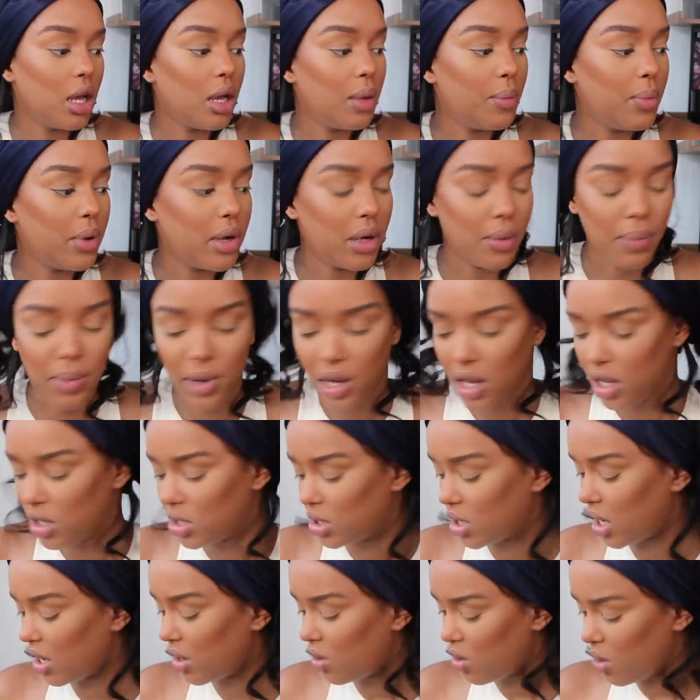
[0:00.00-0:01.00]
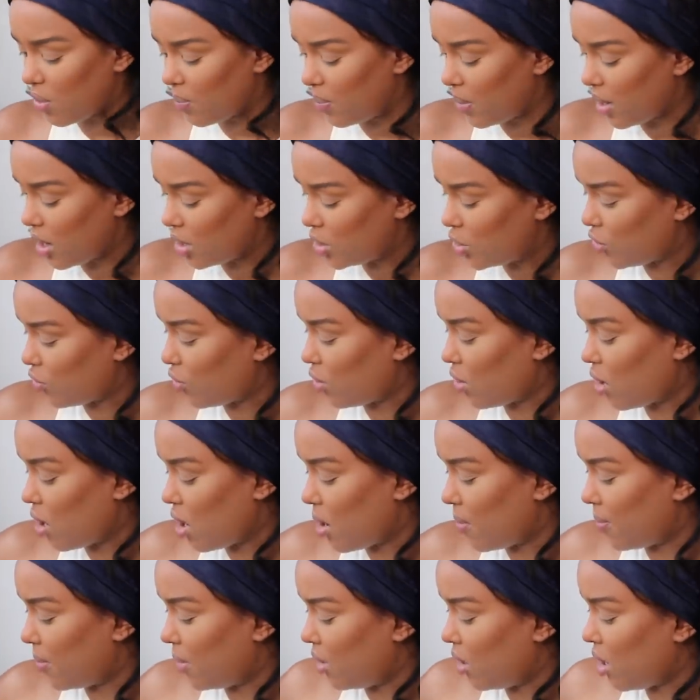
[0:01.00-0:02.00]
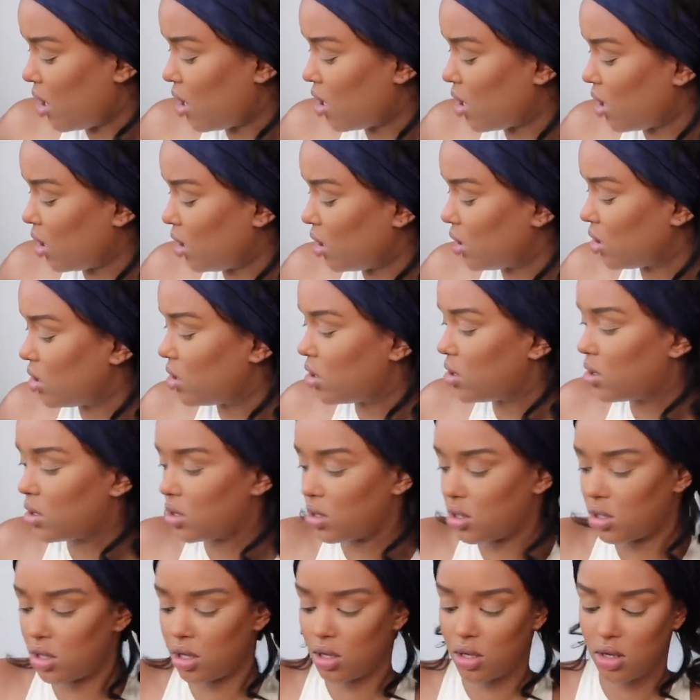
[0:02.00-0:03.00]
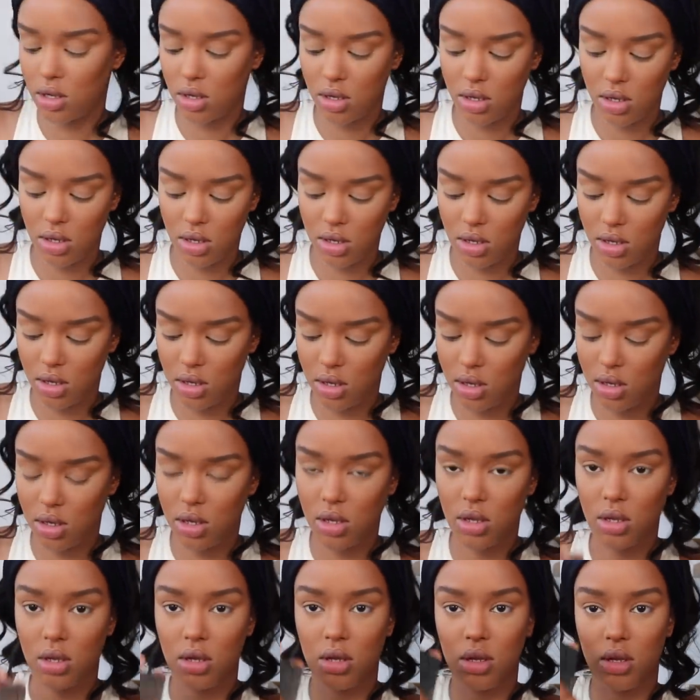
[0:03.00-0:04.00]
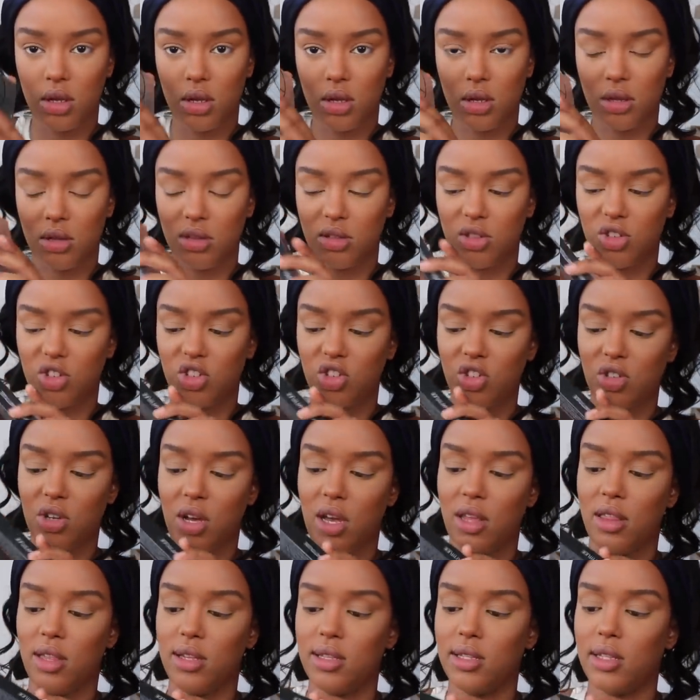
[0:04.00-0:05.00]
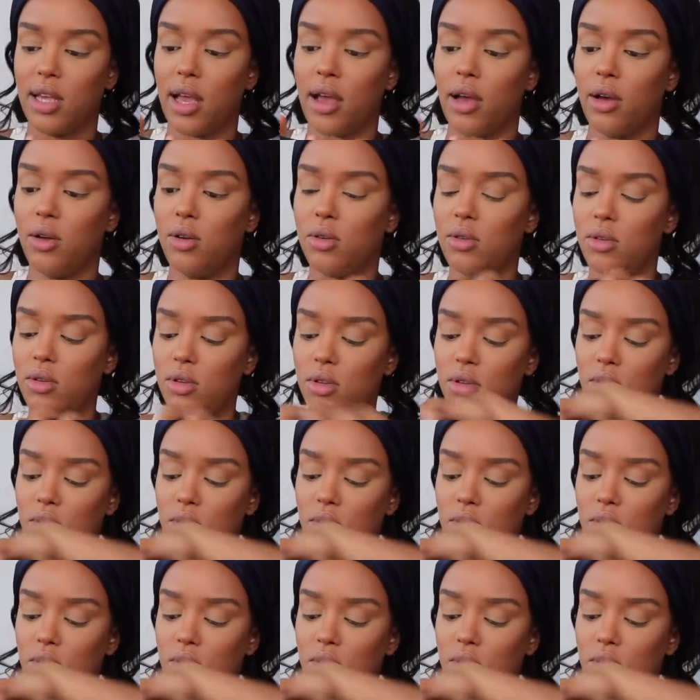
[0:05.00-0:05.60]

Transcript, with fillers: put a blush. I got blush from NARS. Let's try this out.